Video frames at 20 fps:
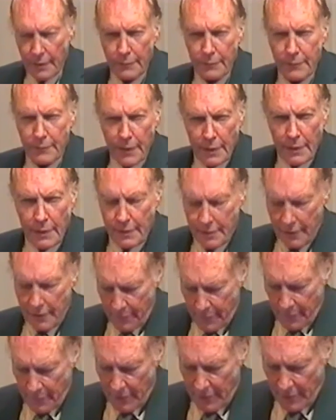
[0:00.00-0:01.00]
of
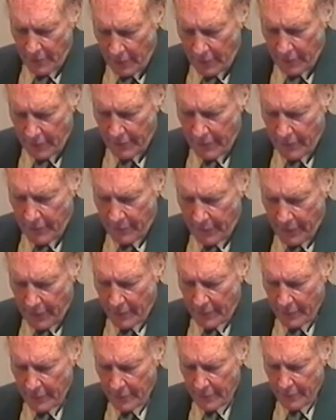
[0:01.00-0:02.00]
90% of our
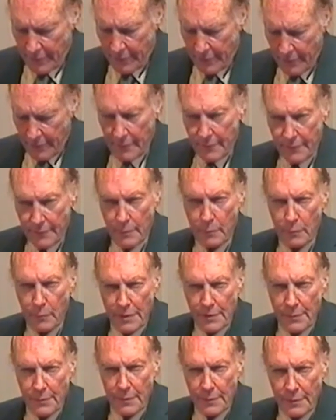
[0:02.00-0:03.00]
powers from
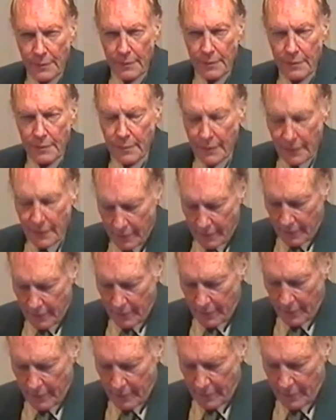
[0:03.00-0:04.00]
Westminster to
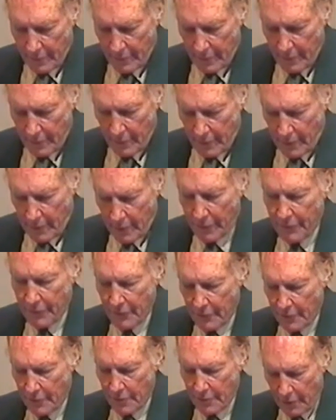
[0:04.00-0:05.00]
Brussels,
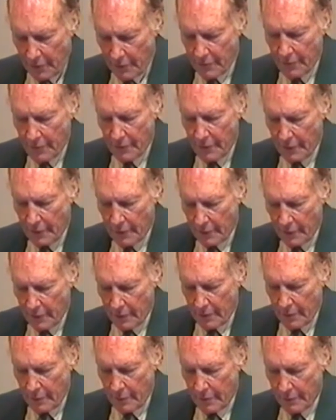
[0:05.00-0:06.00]
after a century
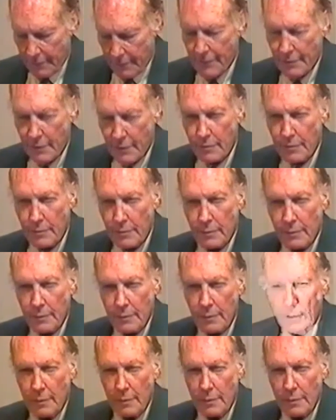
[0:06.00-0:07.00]
of social
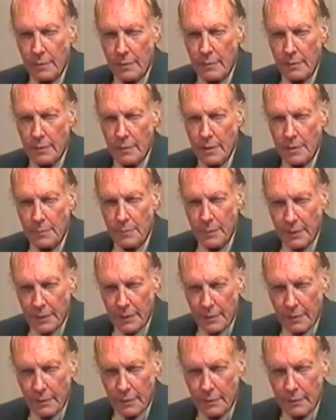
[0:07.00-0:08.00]
and
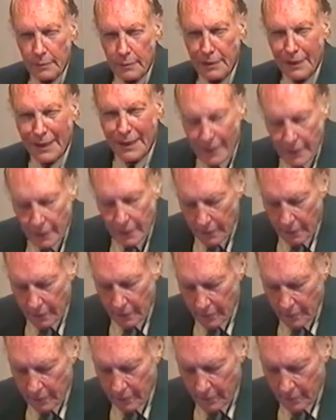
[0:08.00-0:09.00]
political decline.
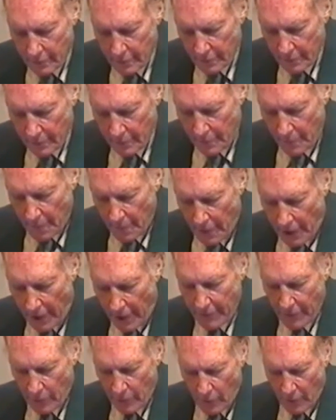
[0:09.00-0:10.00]

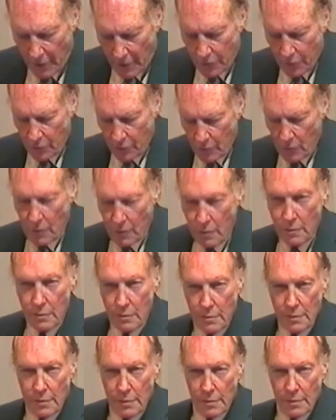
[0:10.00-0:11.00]
Having won 2
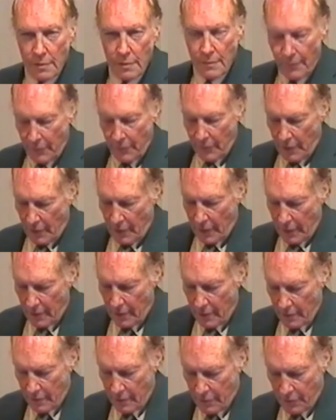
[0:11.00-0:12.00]
wars and
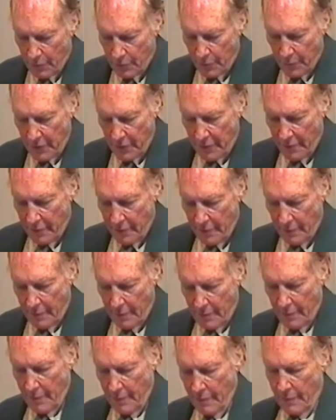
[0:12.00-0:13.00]
lost 2
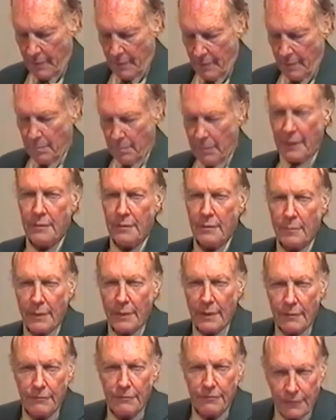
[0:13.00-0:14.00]
peaces, better
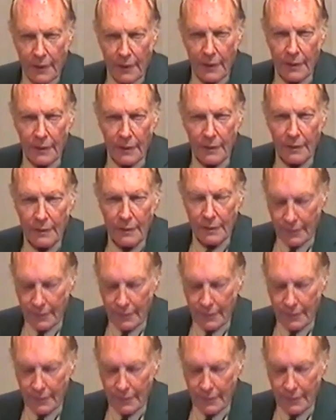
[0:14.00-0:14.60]
by far,